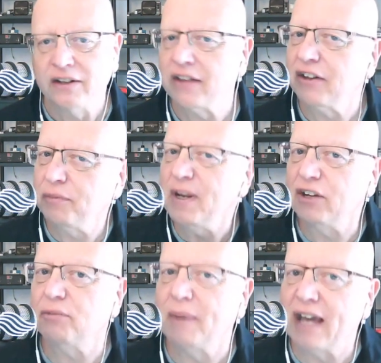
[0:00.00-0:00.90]
now that's been
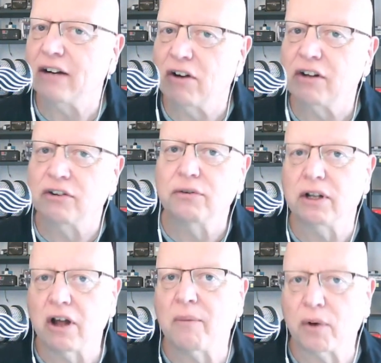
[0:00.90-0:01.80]
expanded on to do a
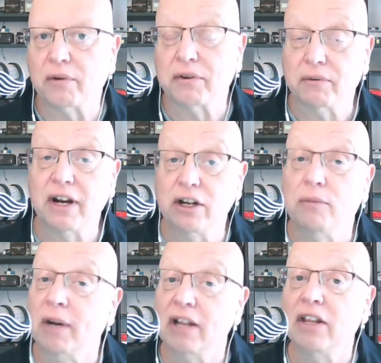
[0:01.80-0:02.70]
lot more with the radio,
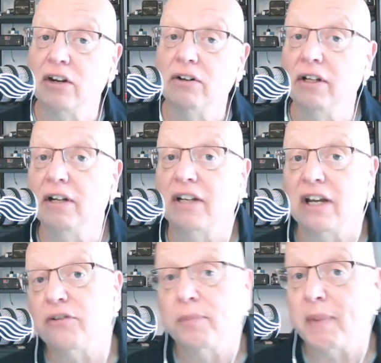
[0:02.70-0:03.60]
but in the early
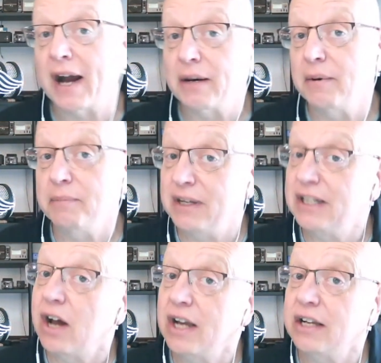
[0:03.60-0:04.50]
days, back about mid
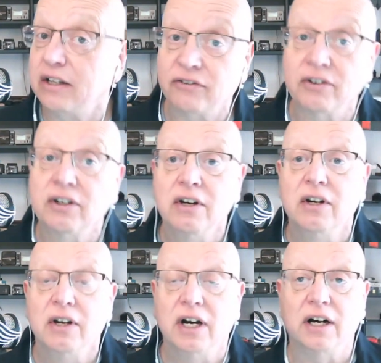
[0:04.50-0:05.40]
'90s,
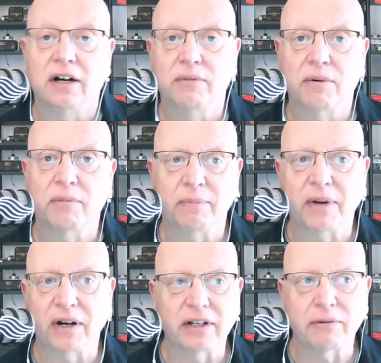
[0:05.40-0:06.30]
uh, when we
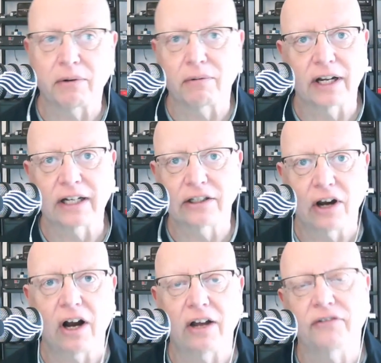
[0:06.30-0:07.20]
barely were running
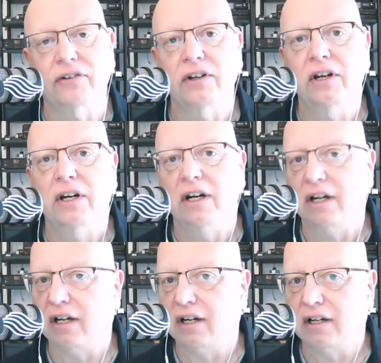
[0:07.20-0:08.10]
DOS,
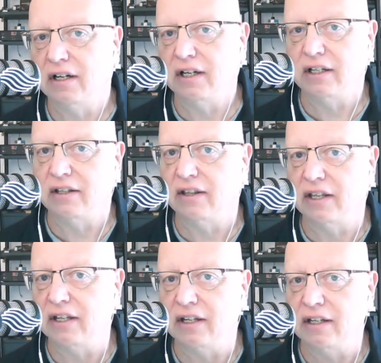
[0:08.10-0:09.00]
uh,
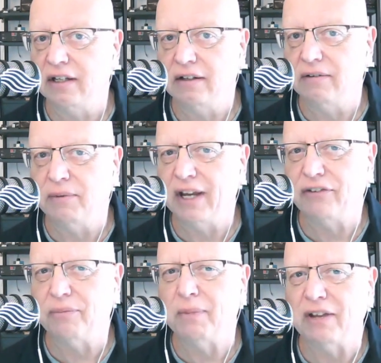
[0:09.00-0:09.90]
the we had
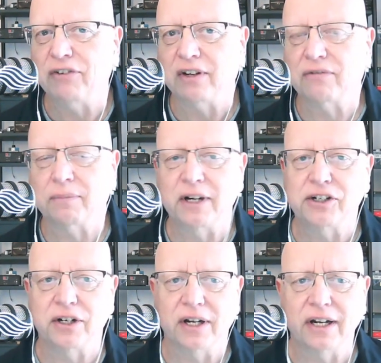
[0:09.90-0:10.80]
some basic
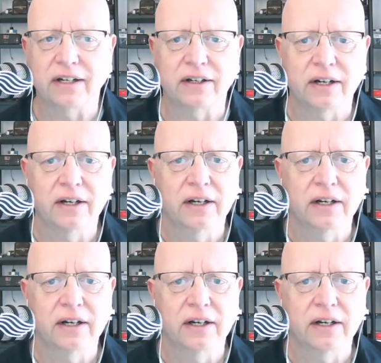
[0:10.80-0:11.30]
information, and